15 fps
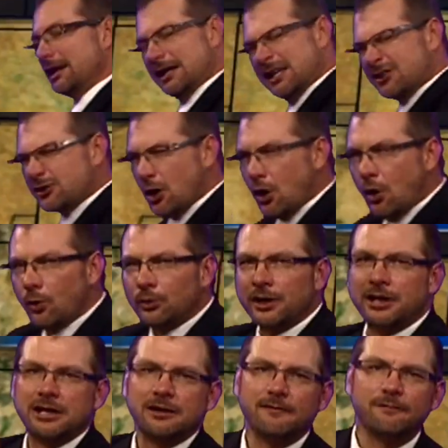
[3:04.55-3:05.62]
it's
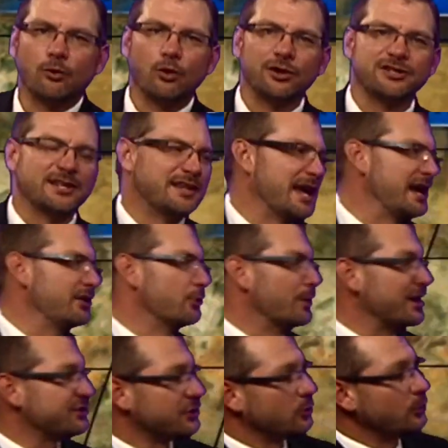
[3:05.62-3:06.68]
only for today. The
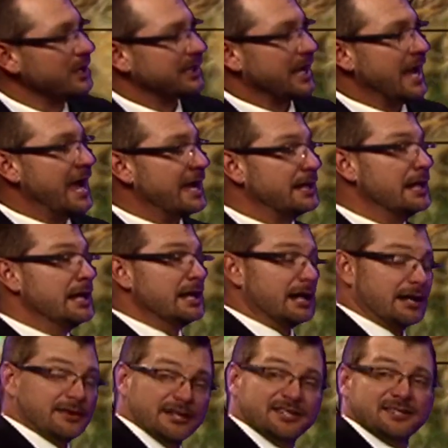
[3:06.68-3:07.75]
rest of the week ahead,
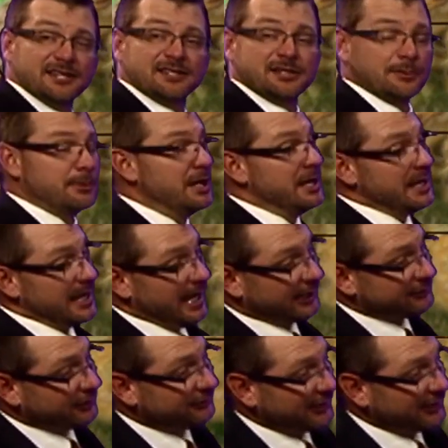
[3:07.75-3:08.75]
this system exits